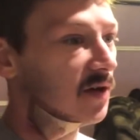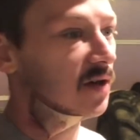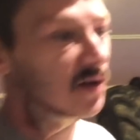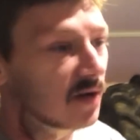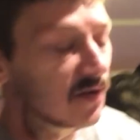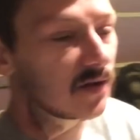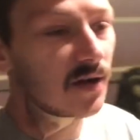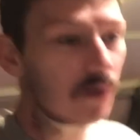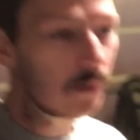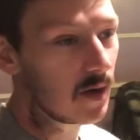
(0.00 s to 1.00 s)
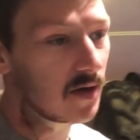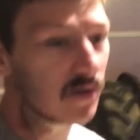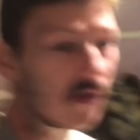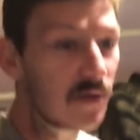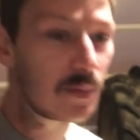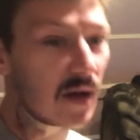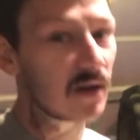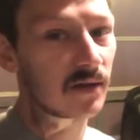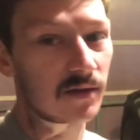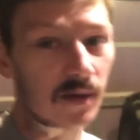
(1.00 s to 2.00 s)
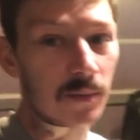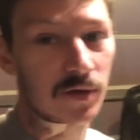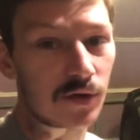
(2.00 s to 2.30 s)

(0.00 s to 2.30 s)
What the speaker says: and honestly, I don't mind us paying them too.